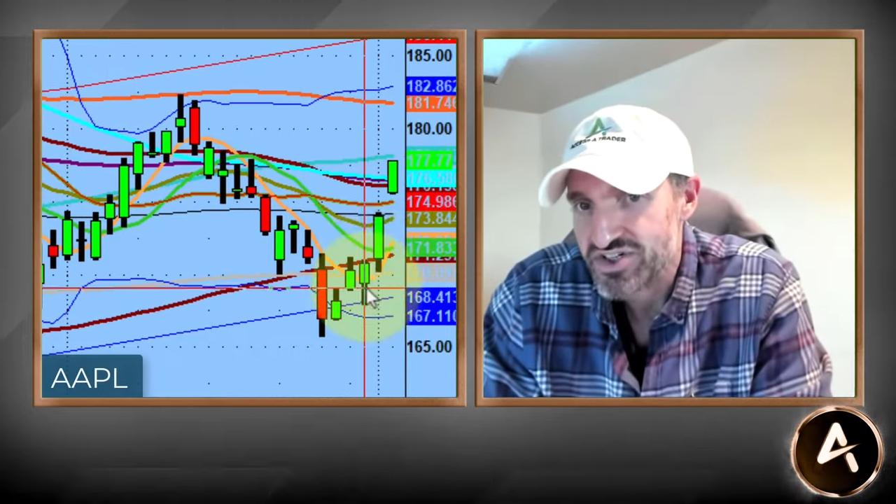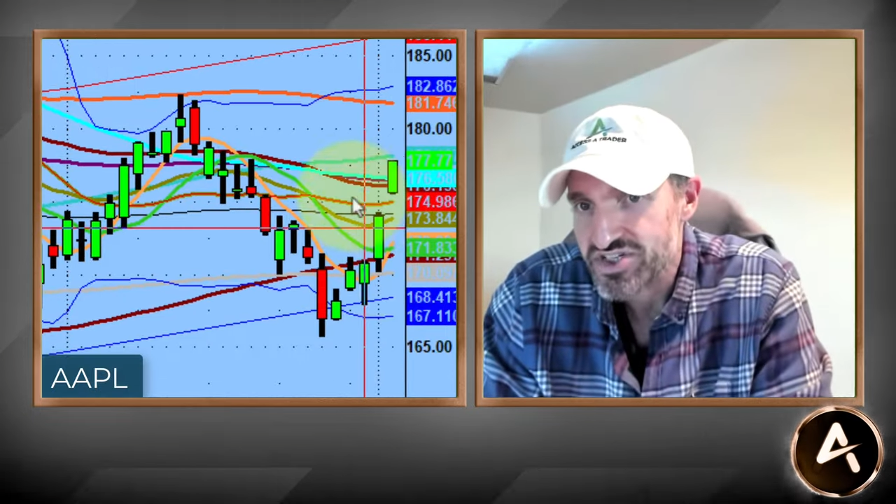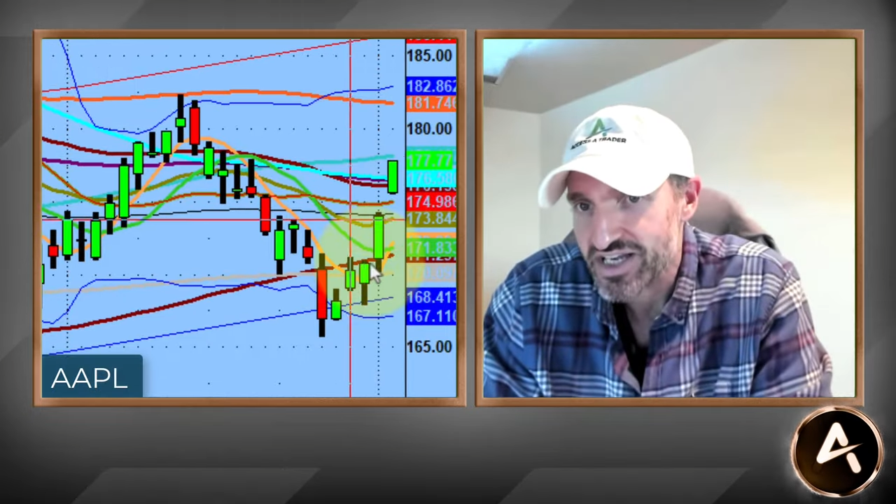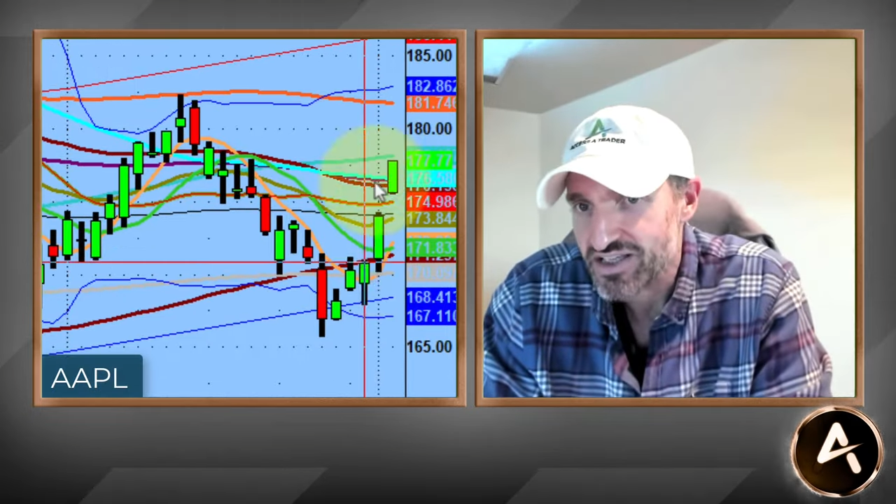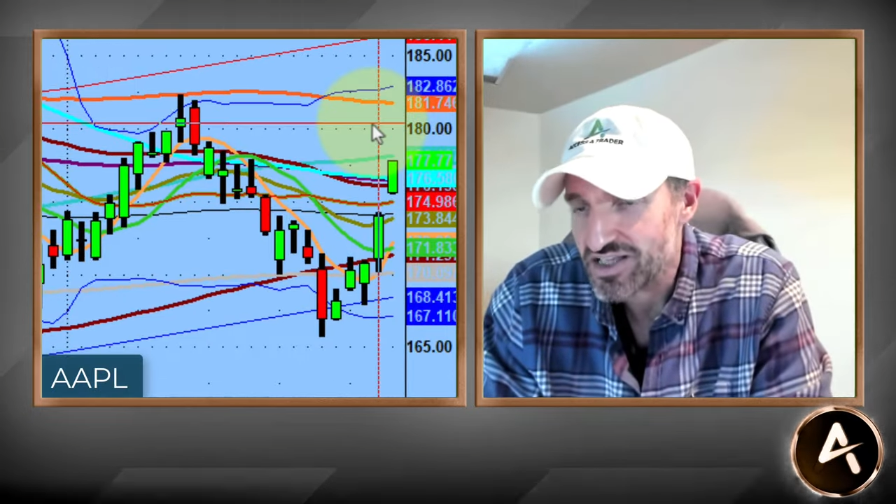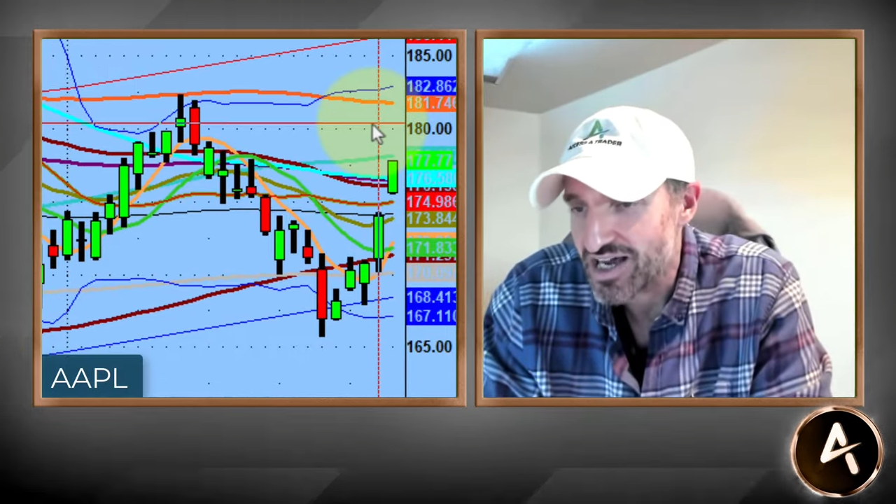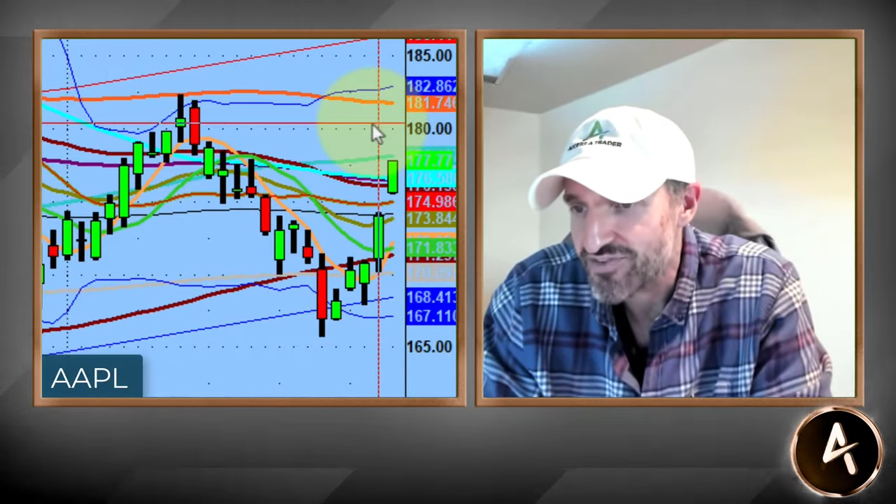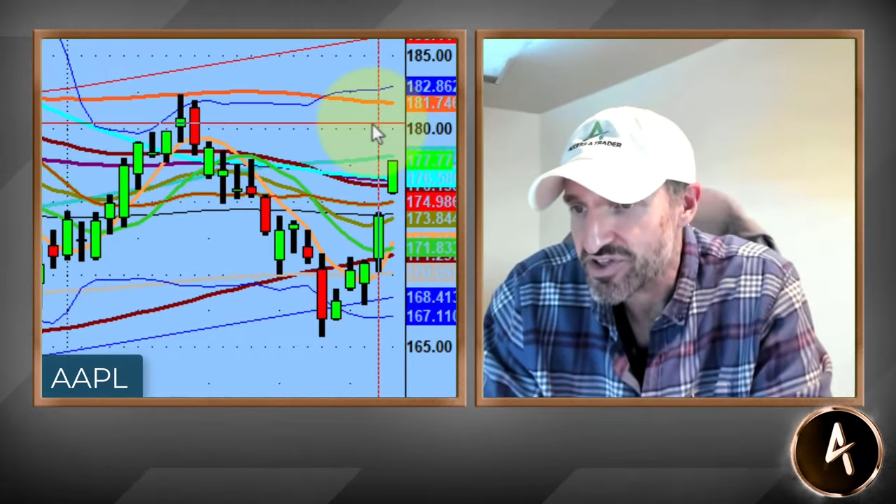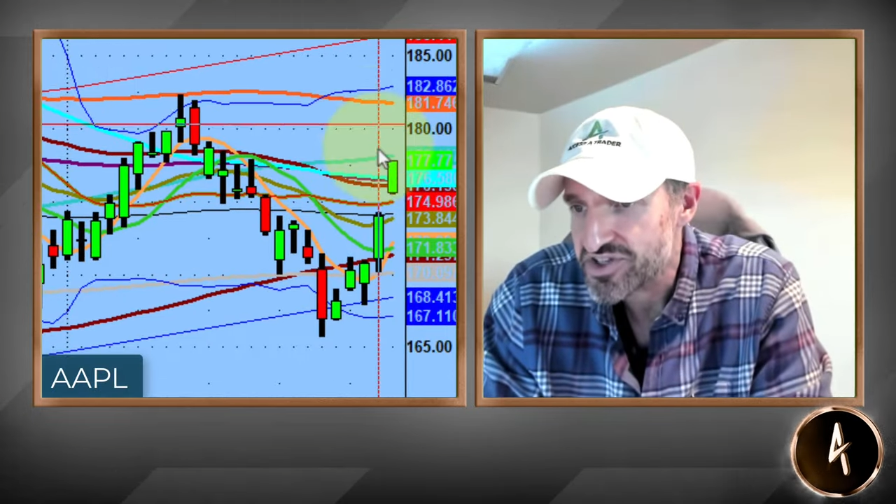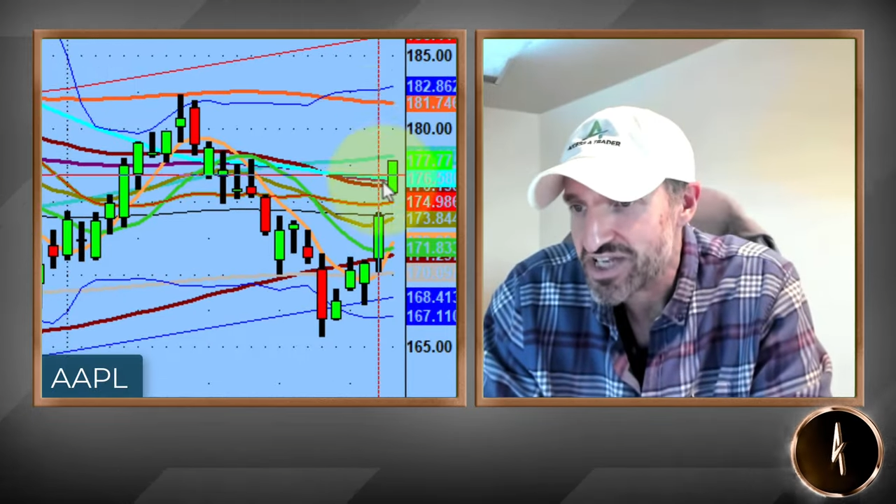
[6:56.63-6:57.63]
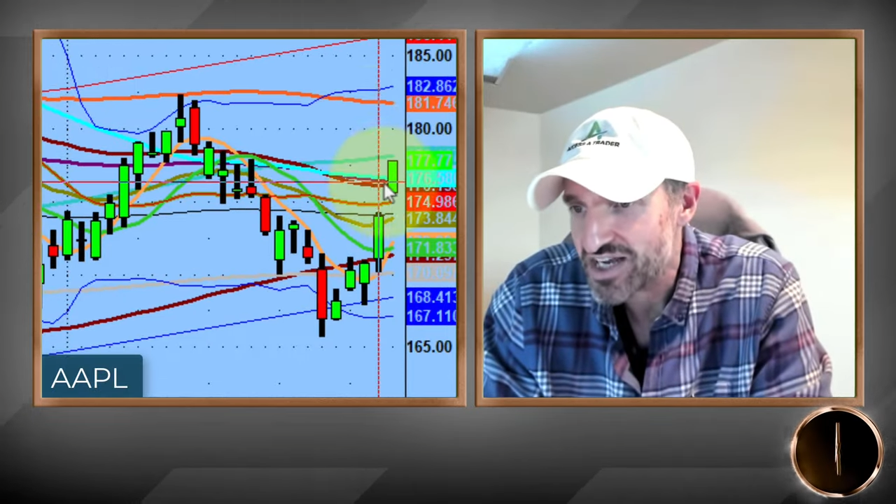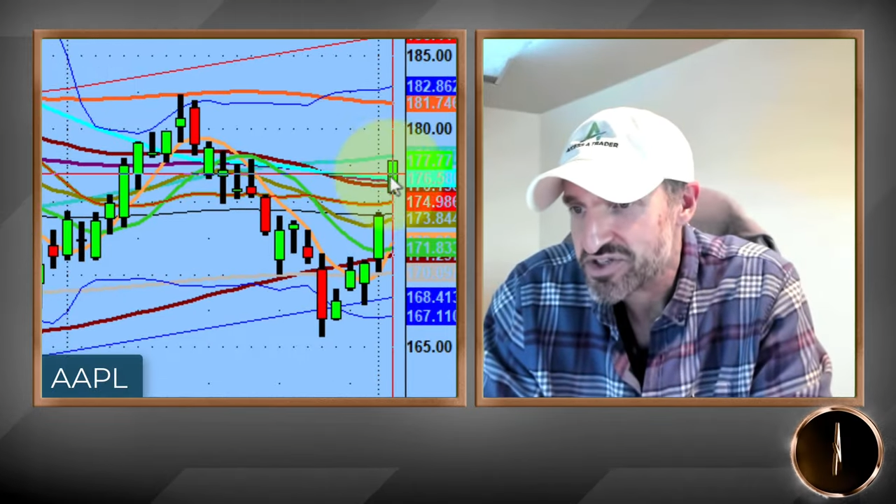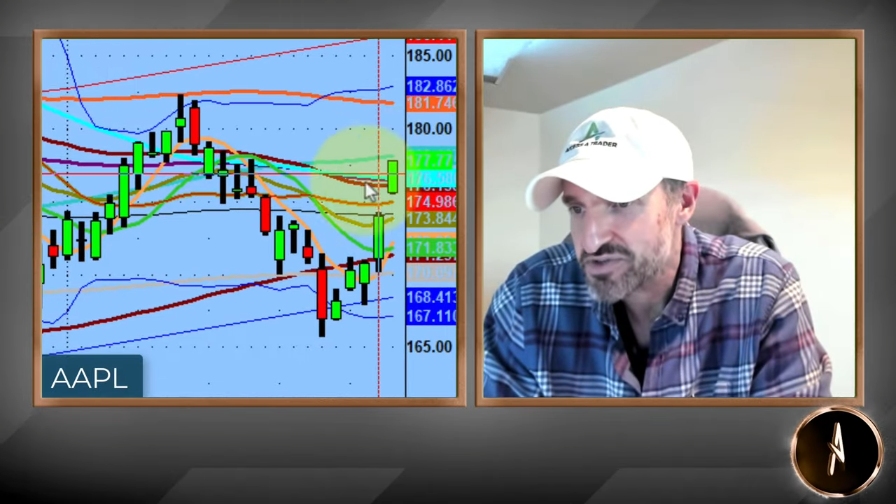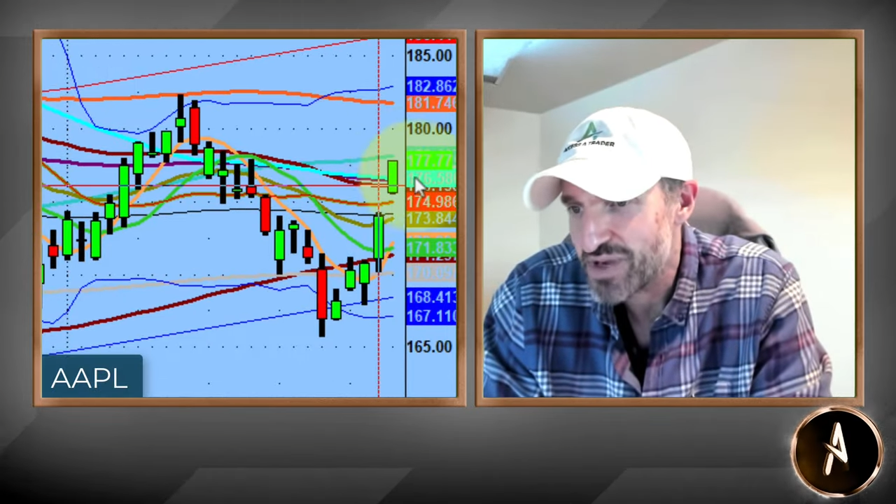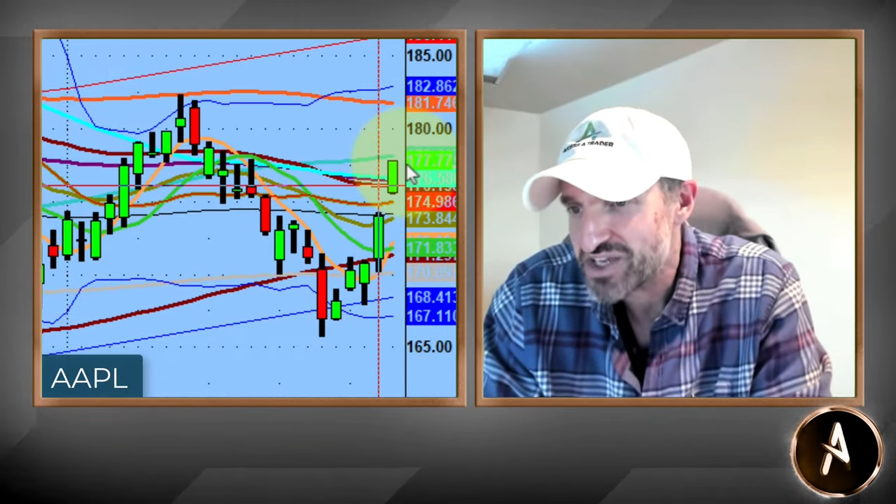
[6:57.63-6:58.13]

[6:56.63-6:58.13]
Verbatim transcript: just like a lot of other stocks. So it's